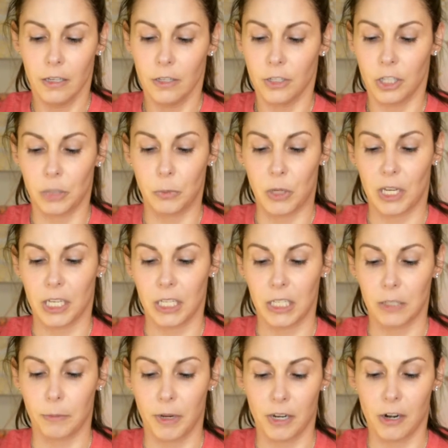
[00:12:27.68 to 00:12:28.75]
just
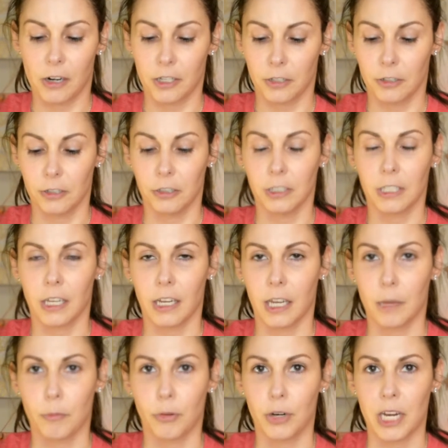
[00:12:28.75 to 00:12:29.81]
because my dark circles can
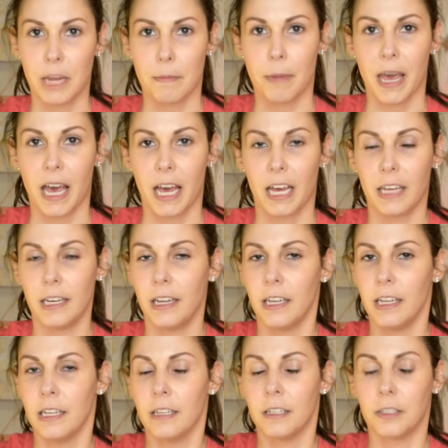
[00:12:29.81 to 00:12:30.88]
get pretty bad.
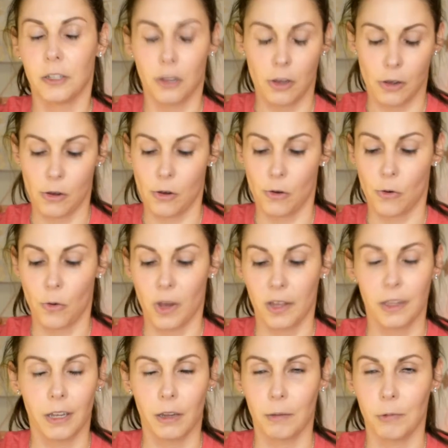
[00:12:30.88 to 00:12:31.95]
So I
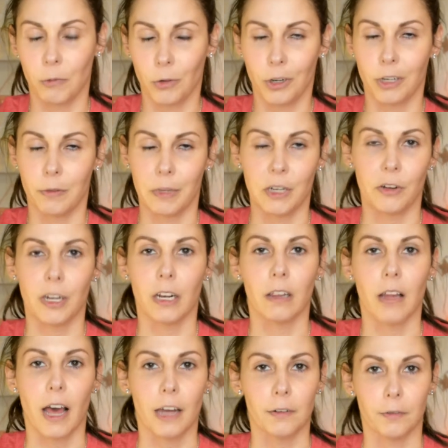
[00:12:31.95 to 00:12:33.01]
mean, we're going to be doing a
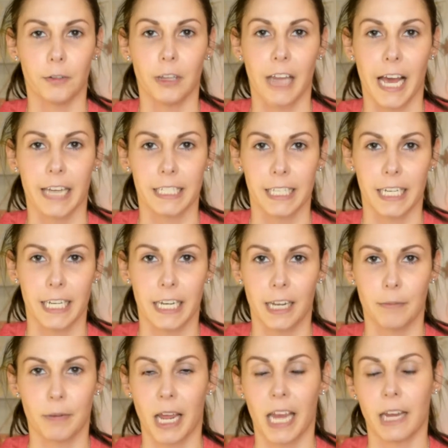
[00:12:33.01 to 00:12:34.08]
lot of relaxing.
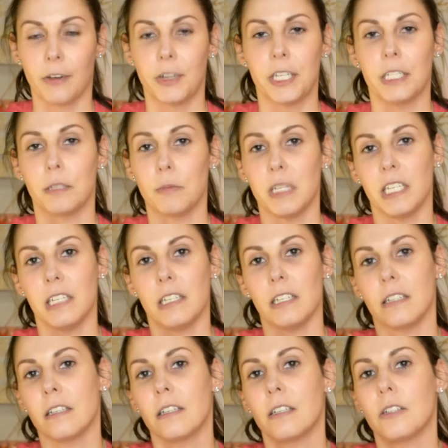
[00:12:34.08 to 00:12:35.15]
I'm not going to be
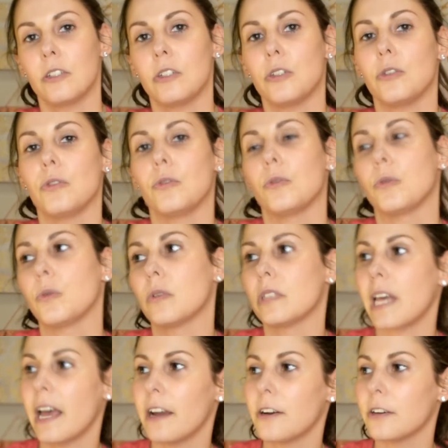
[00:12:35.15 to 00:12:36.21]
too
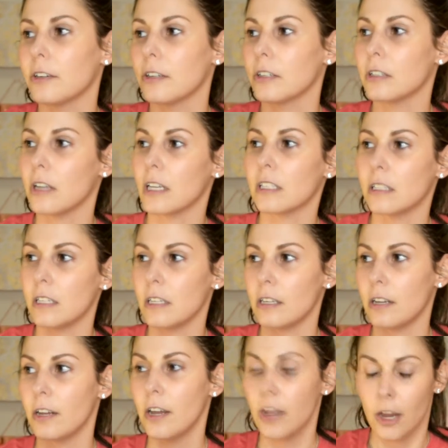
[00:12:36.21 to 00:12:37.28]
tired or exhausted
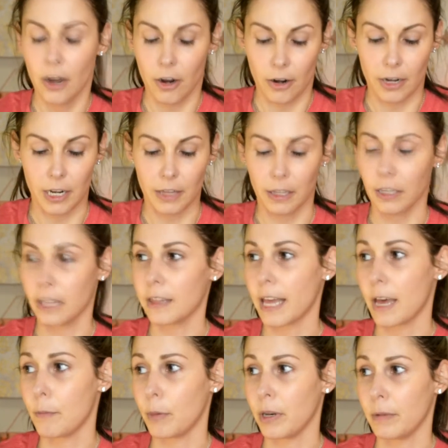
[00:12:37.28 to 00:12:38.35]
or anything like
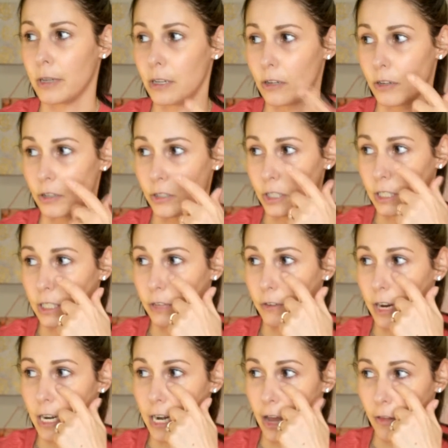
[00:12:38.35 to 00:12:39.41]
that, but I mean, you can just see
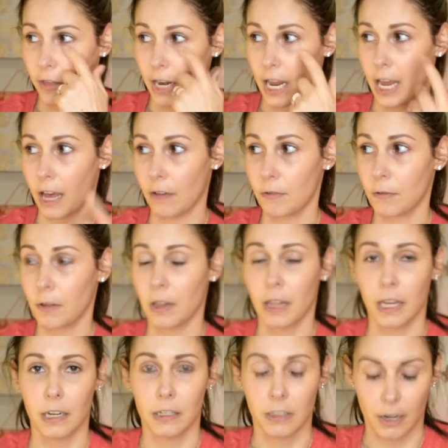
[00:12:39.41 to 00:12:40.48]
right now that I have a
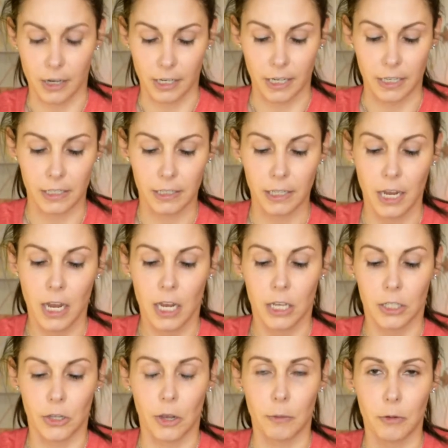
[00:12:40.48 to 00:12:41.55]
lot of darkness.
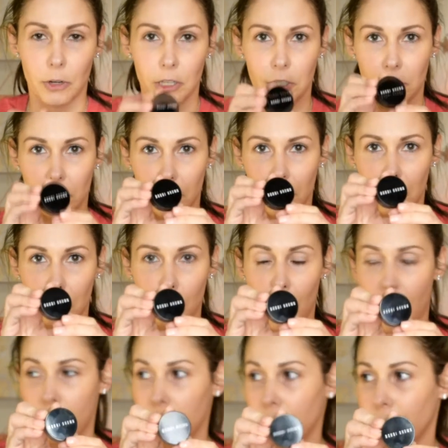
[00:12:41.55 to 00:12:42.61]
So I'm going to use this
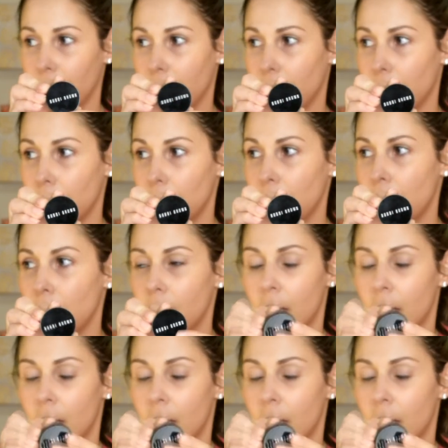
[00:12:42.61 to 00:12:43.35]
Bobbi Brown